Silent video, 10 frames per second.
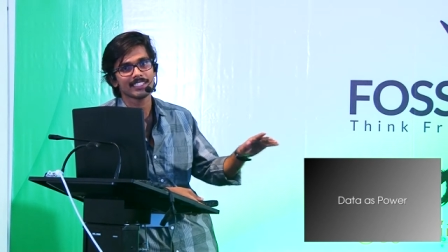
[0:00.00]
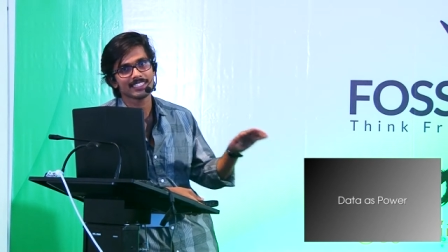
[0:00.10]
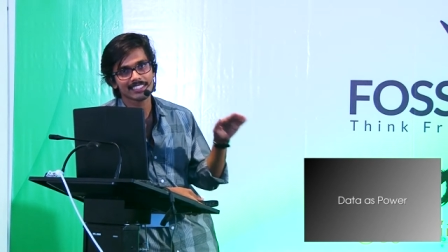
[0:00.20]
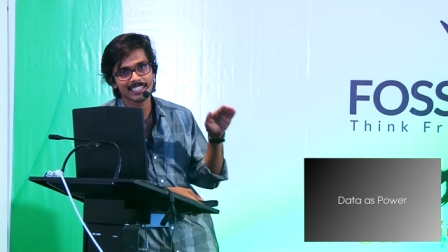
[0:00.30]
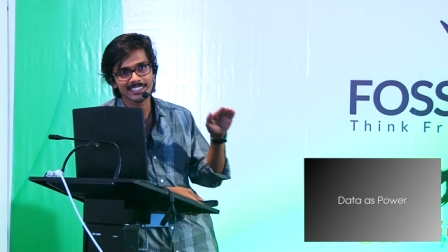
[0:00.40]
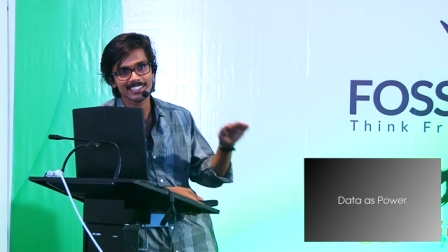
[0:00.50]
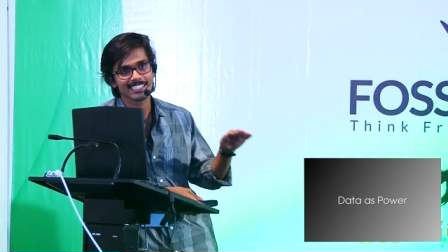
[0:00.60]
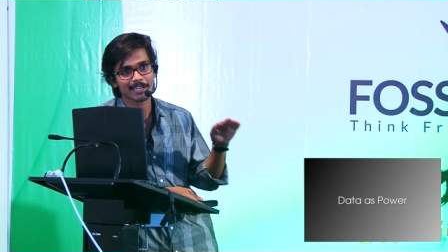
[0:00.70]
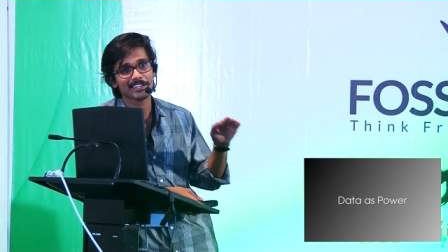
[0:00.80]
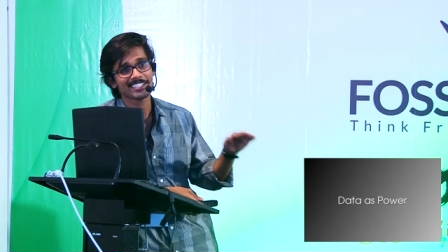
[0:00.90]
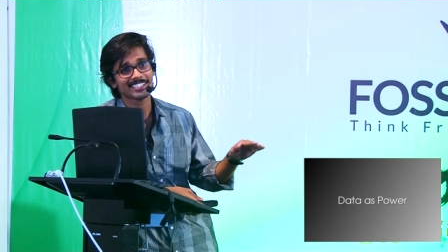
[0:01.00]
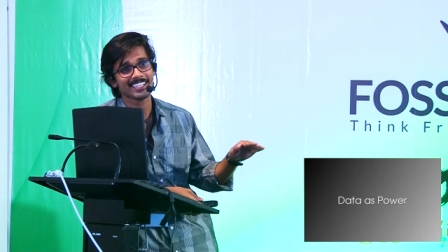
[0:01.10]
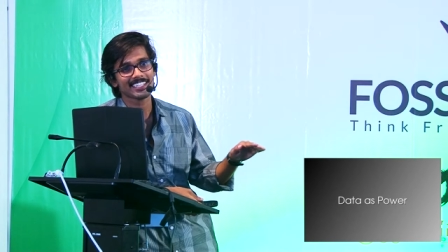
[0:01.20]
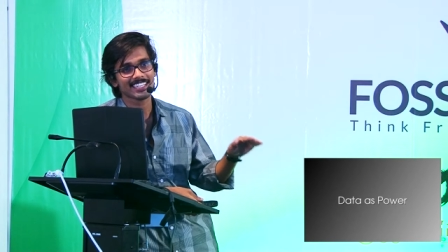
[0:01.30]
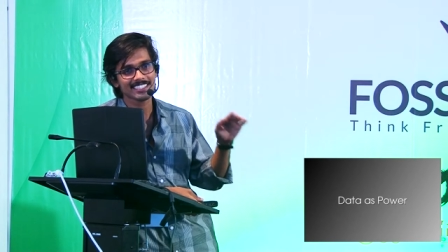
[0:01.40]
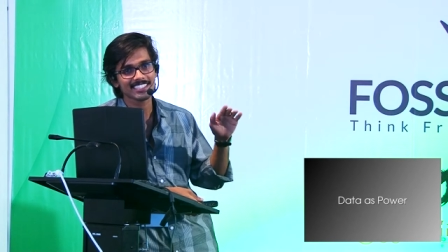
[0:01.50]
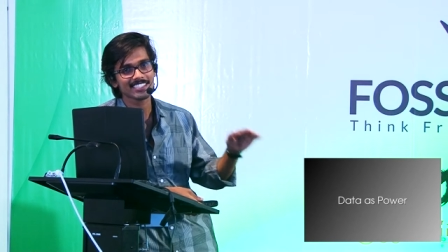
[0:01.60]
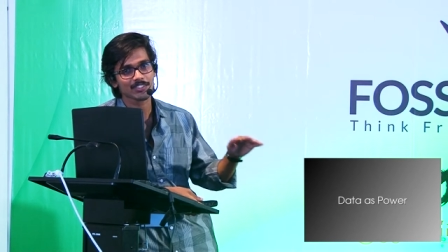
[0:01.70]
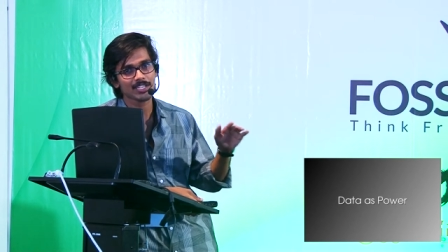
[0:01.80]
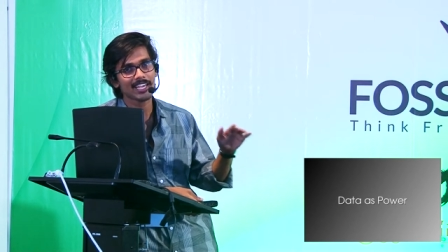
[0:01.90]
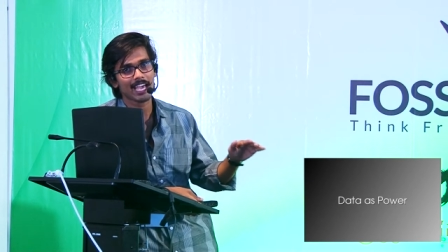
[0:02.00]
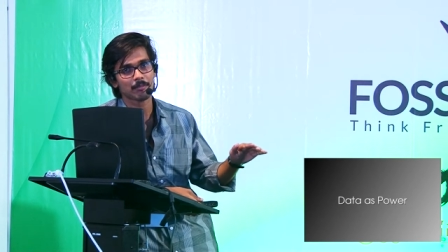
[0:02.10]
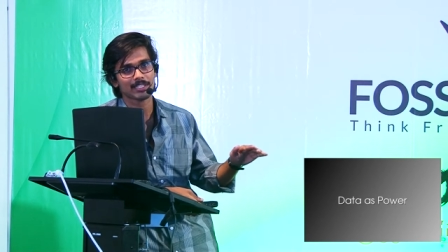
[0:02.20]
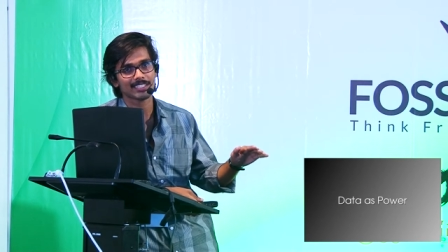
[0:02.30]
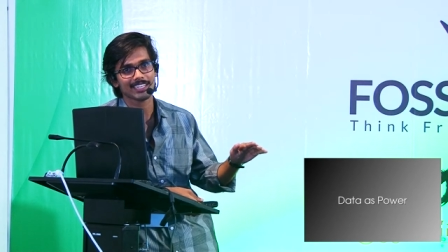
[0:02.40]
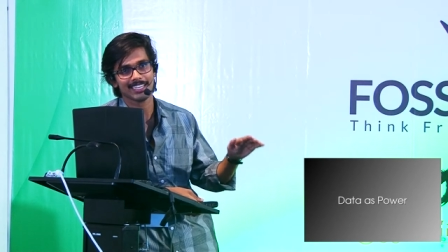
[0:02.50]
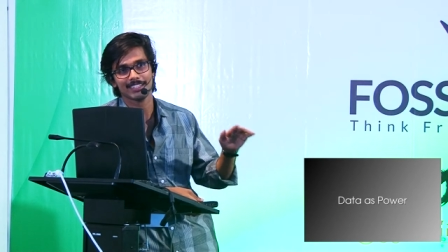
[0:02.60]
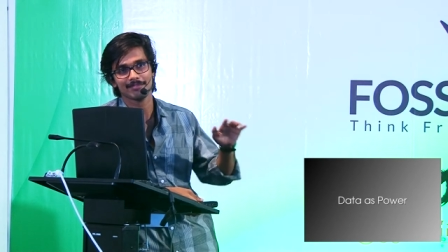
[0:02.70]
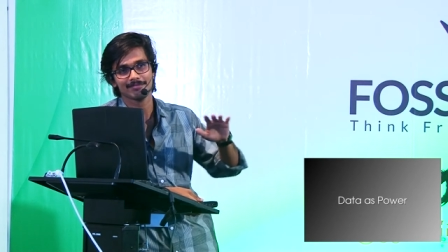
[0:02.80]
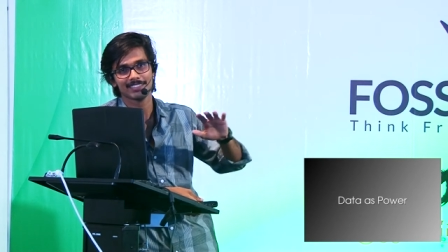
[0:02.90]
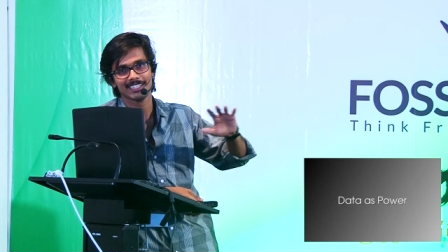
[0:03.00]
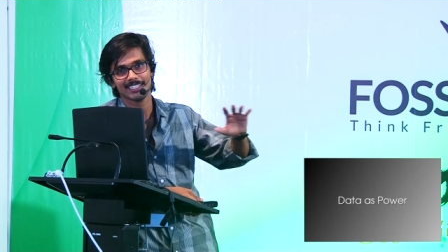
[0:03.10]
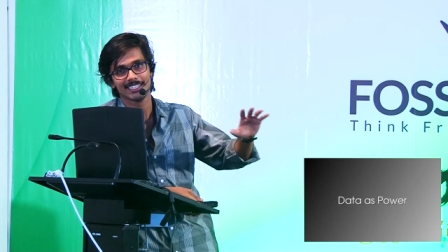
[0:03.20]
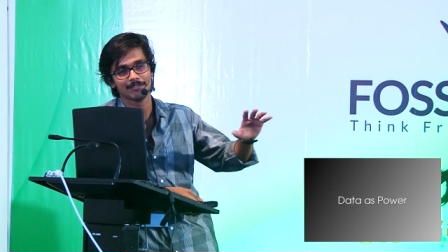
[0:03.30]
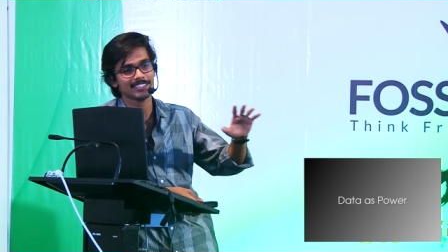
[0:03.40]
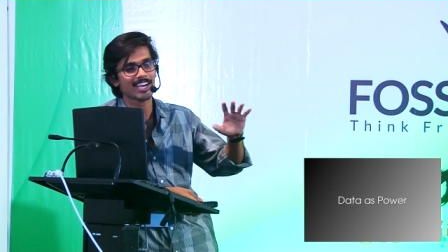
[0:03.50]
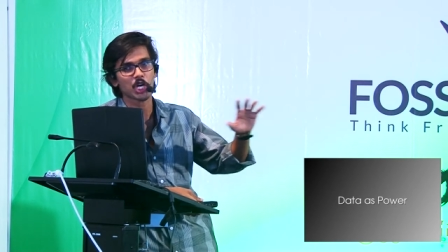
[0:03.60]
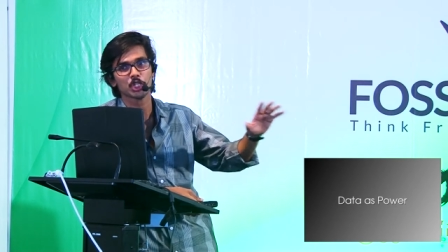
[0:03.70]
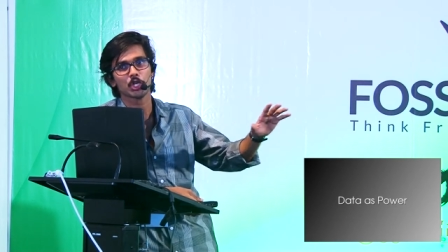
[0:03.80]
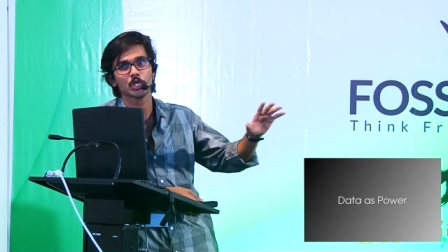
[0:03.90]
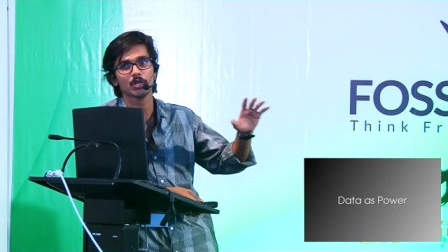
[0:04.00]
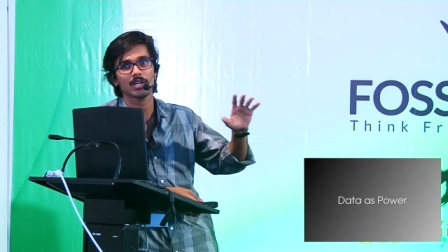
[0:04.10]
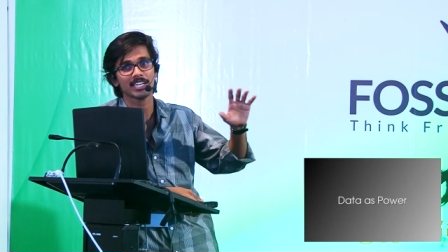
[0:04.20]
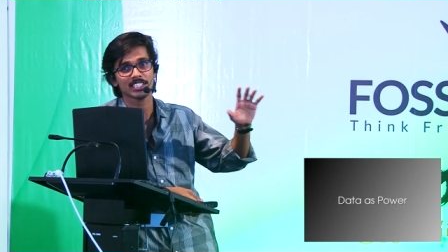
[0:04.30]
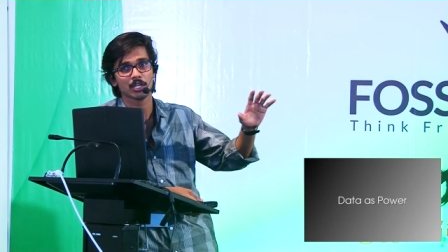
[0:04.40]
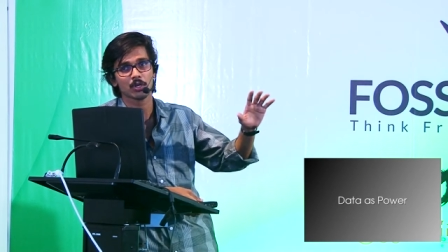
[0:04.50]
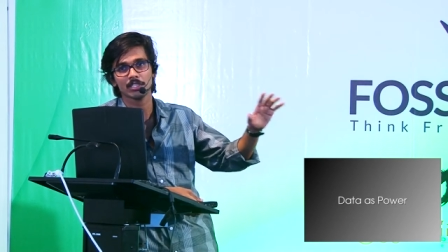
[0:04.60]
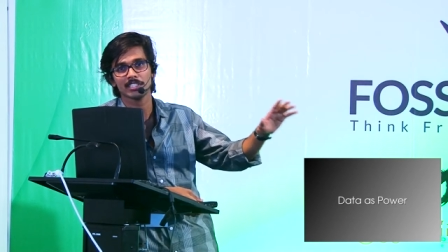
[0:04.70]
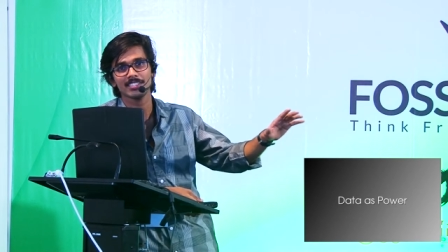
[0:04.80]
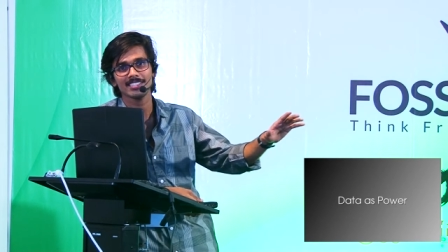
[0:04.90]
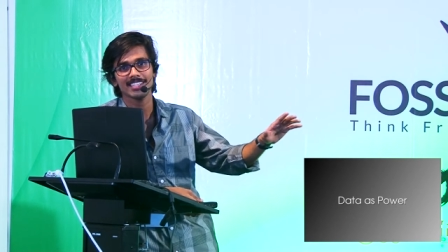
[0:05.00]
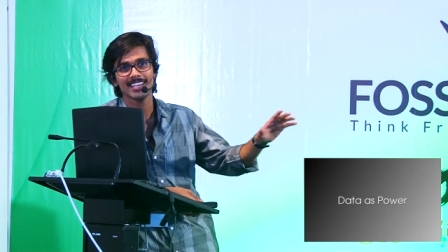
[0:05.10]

China is a surveillance state and this is really happening. And uh, with the other and all, other and all things,